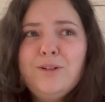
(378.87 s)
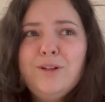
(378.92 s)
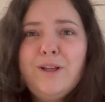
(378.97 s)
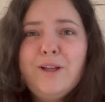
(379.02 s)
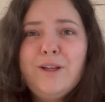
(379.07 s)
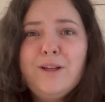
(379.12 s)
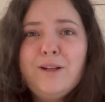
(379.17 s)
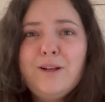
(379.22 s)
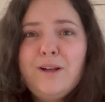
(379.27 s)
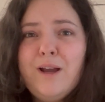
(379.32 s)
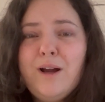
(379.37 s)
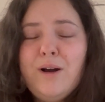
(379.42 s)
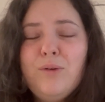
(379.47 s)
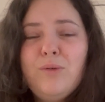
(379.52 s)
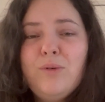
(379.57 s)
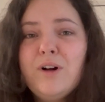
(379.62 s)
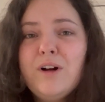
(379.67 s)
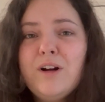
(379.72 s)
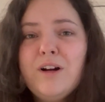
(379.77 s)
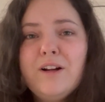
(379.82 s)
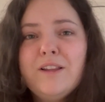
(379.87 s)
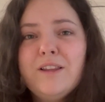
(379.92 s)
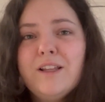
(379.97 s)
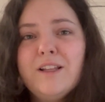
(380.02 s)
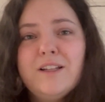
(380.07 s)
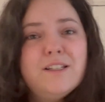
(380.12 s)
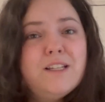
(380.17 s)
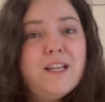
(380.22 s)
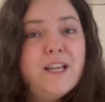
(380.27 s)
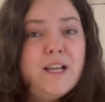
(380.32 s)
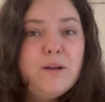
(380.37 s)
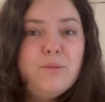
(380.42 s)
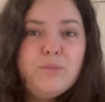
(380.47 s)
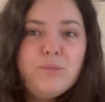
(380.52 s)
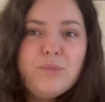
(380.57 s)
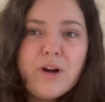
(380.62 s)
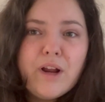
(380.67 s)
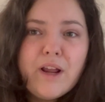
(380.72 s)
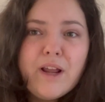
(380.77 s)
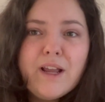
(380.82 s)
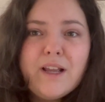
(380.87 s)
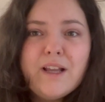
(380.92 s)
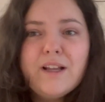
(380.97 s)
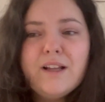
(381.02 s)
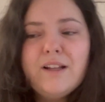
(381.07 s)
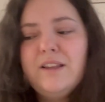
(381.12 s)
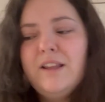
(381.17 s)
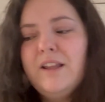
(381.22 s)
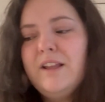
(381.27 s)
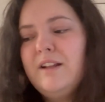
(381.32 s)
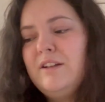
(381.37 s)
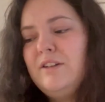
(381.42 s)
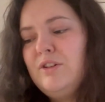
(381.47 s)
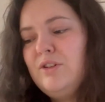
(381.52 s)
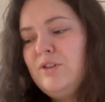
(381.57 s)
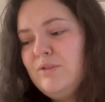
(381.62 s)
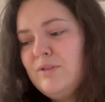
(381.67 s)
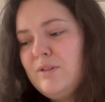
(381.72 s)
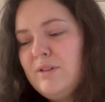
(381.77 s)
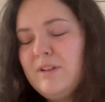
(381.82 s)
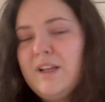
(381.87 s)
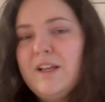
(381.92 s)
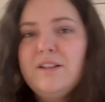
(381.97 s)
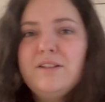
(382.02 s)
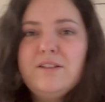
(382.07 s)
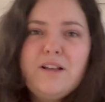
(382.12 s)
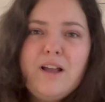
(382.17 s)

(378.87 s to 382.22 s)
like an hour and then take a break and then do something else,